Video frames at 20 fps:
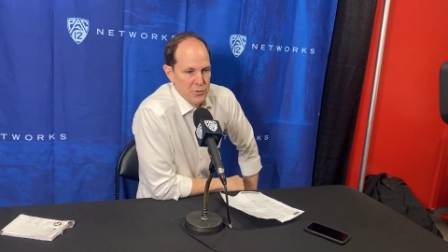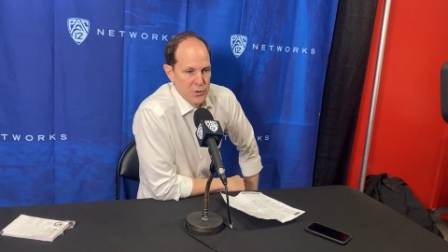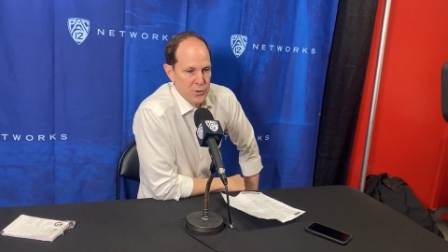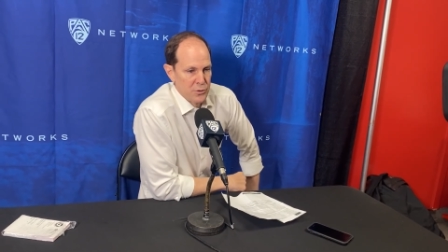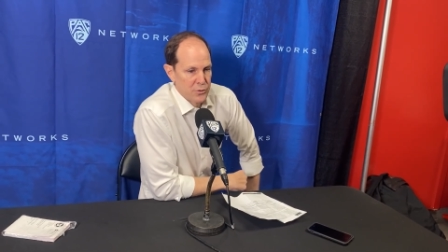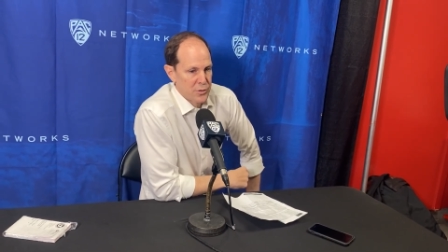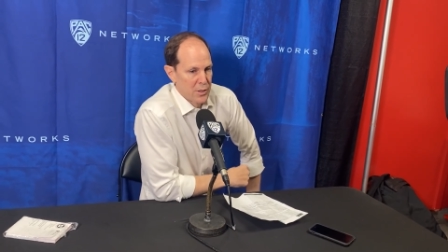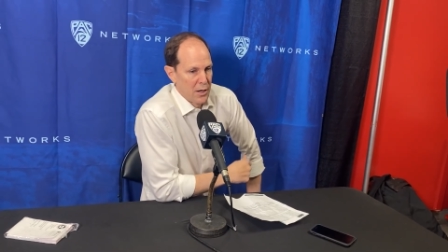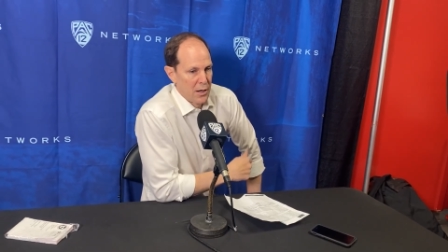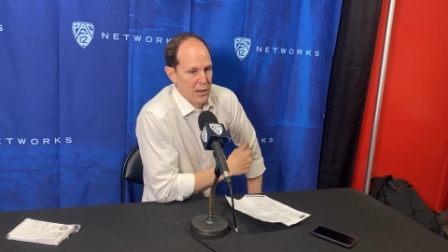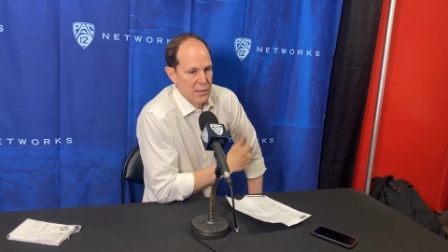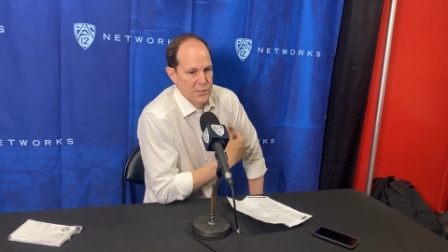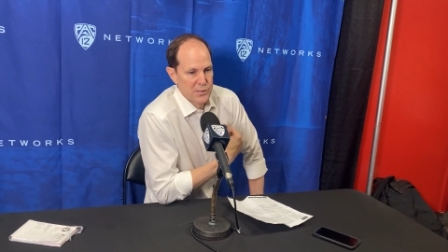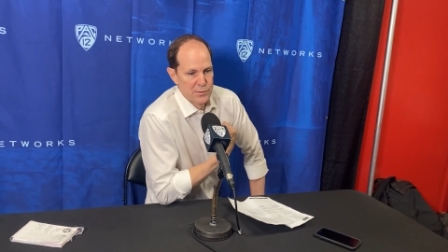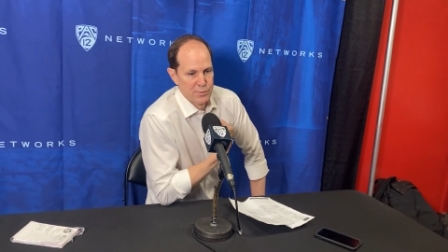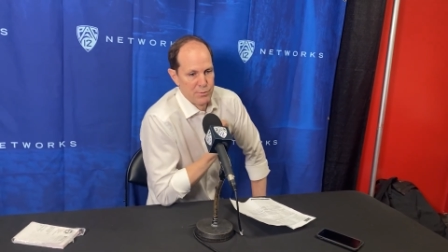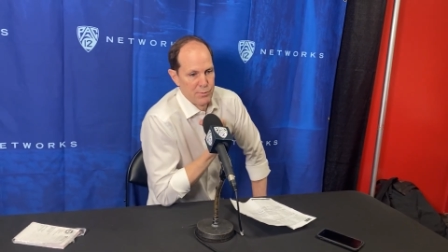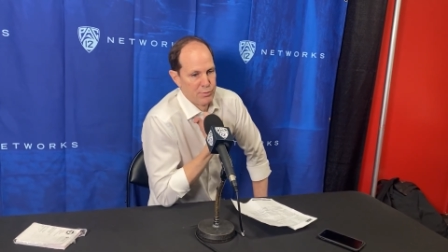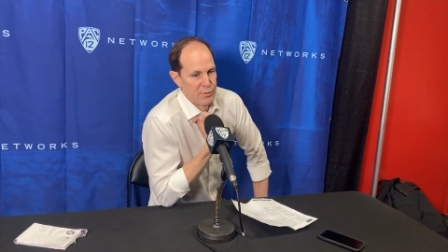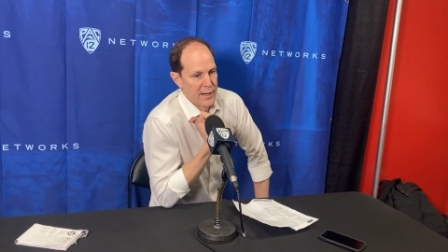Utah's
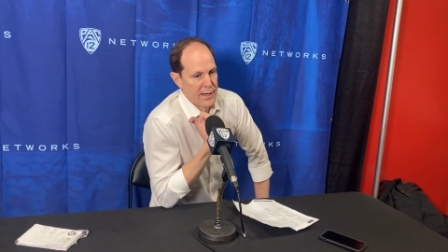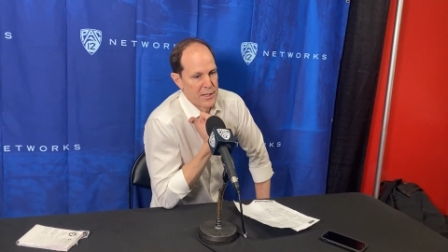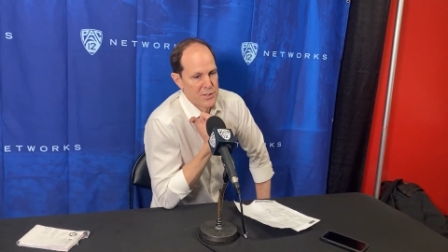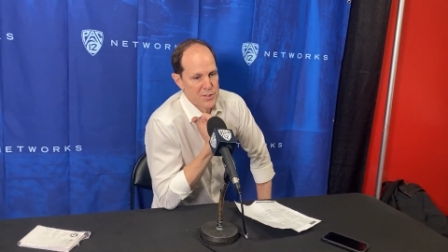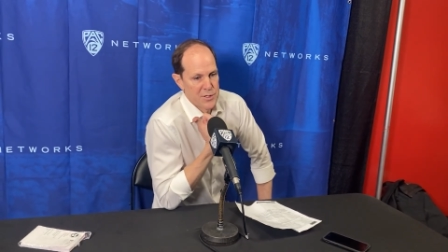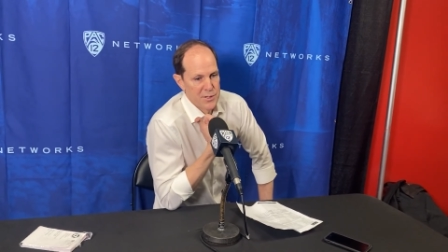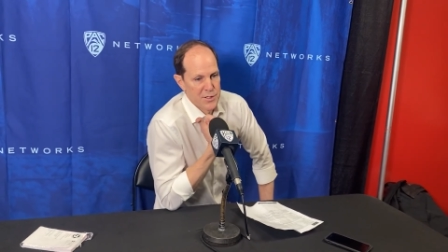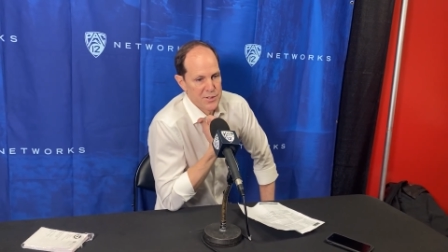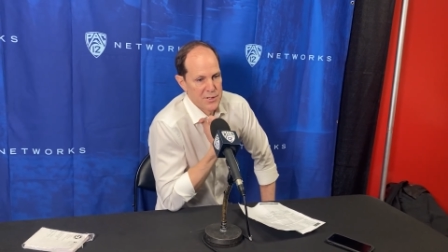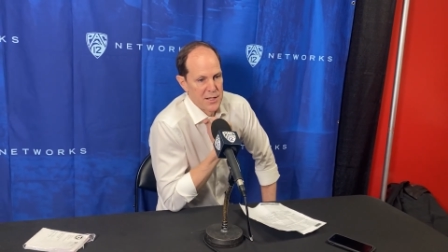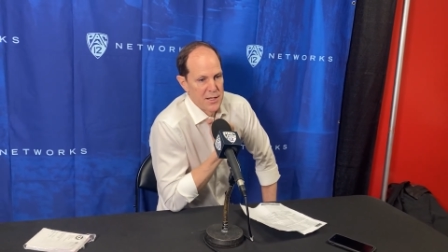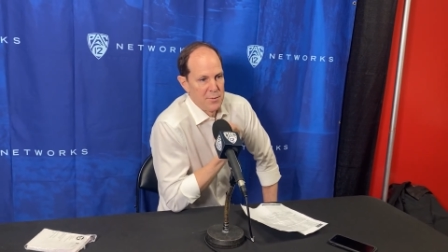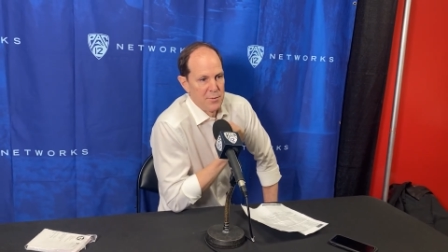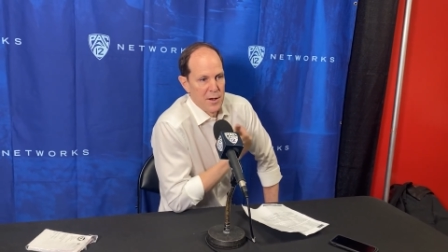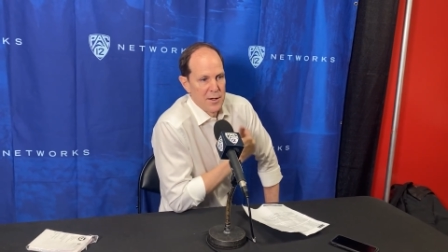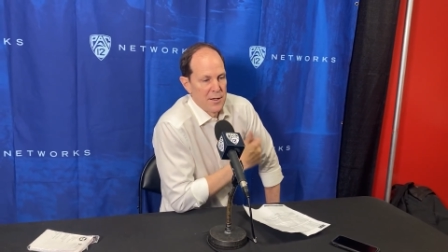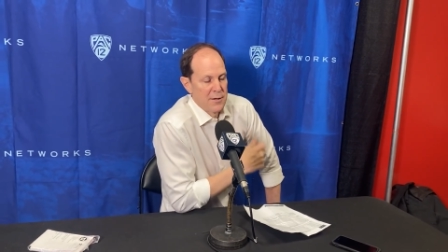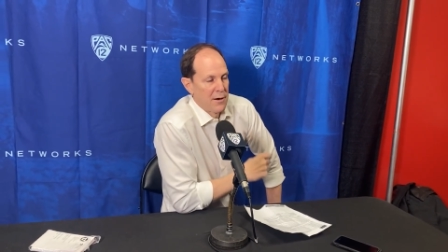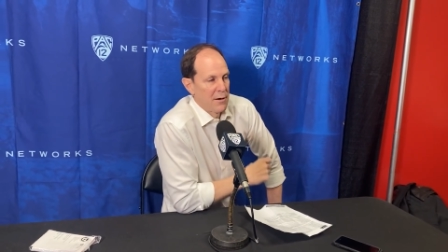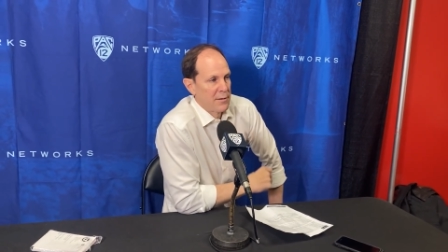playing as good as
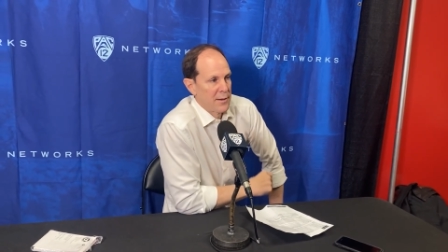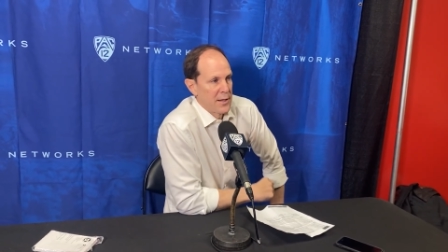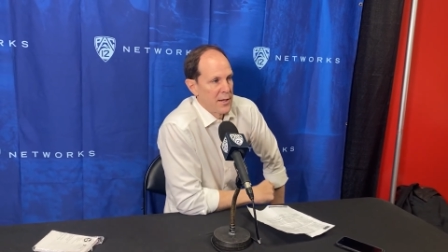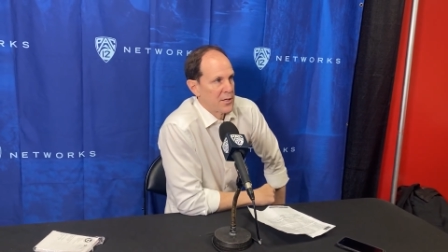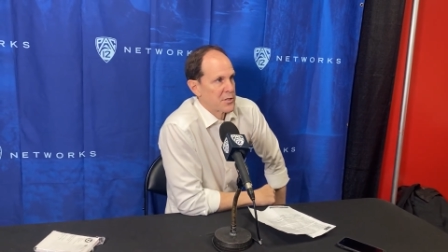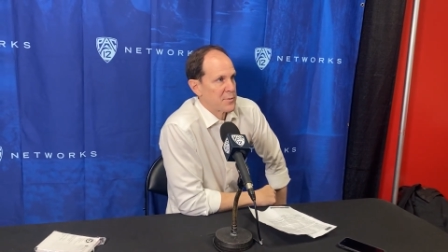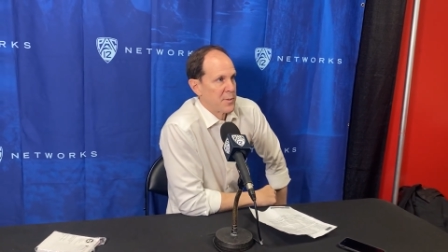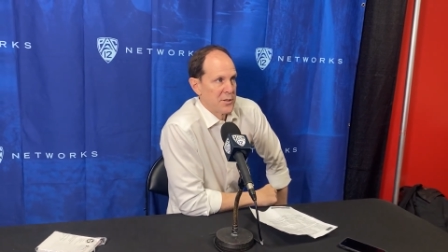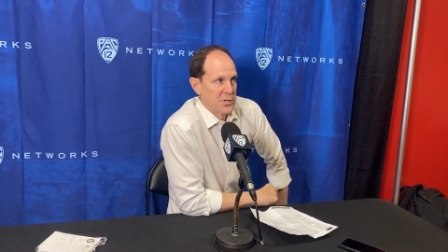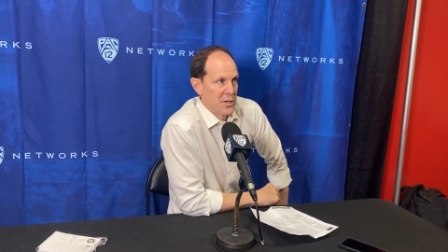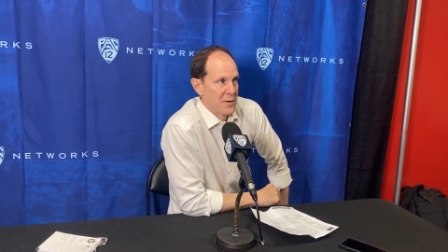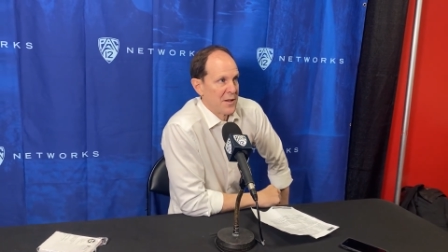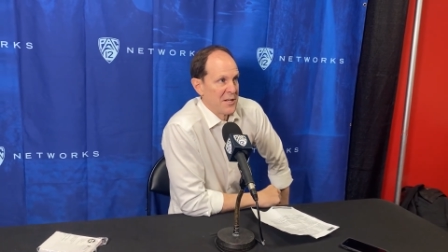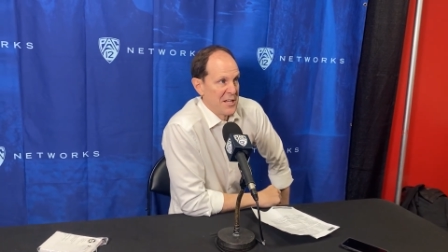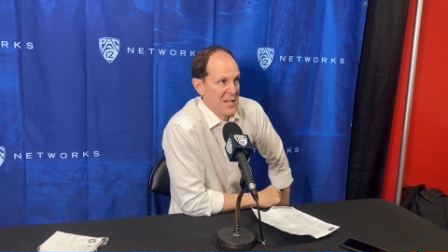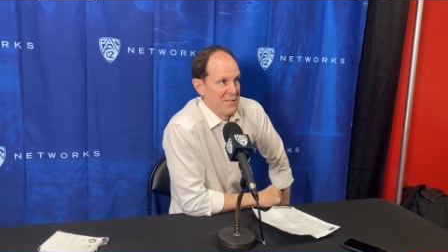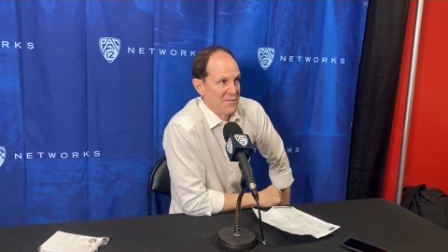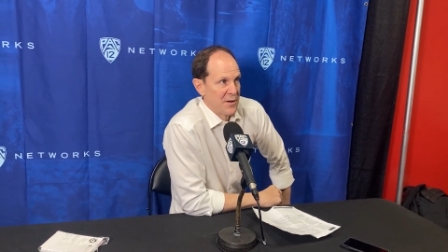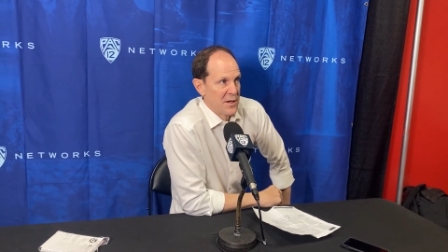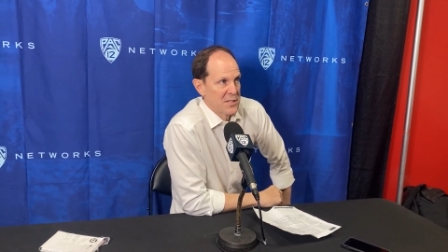anybody in our league, especially on the
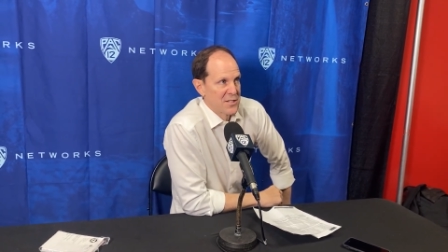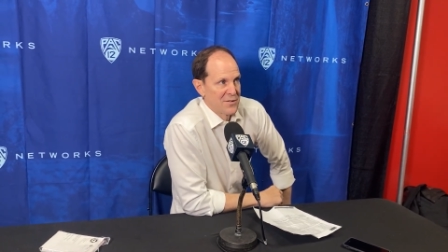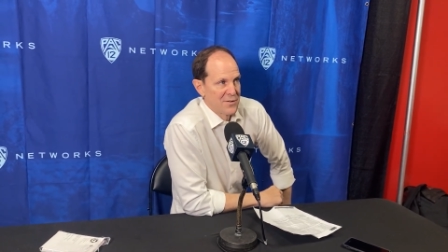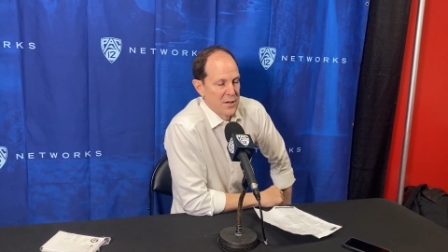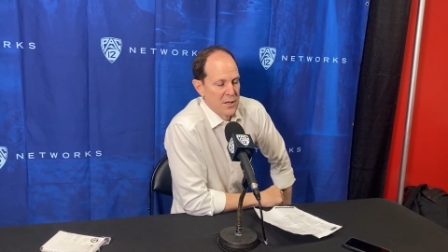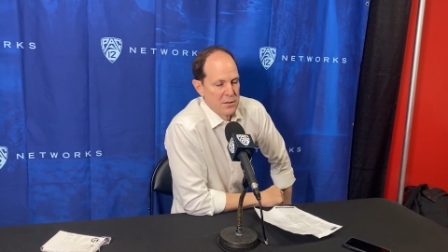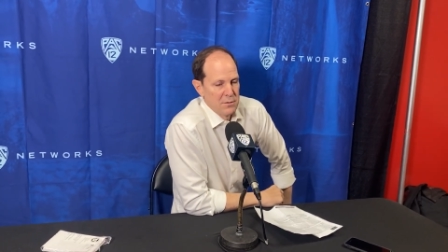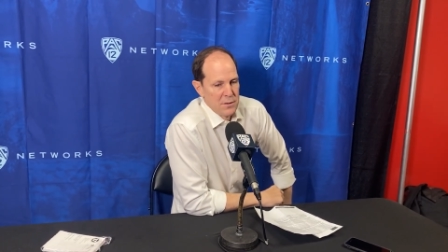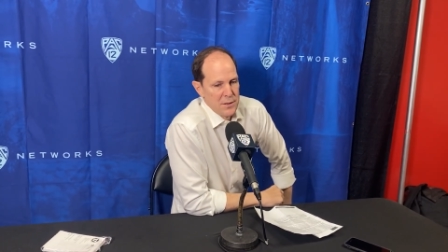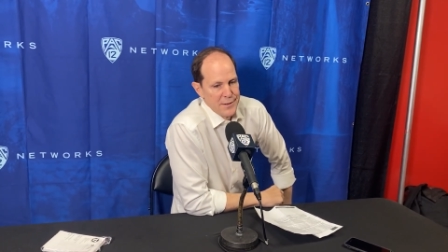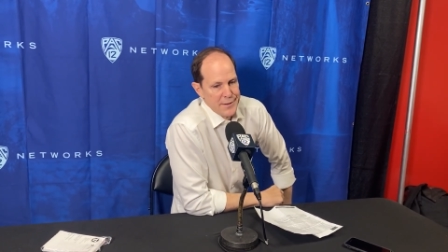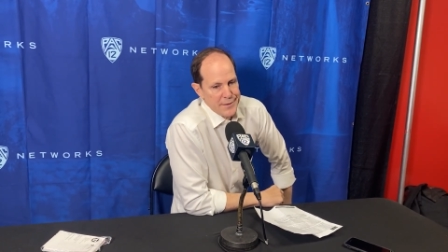defensive end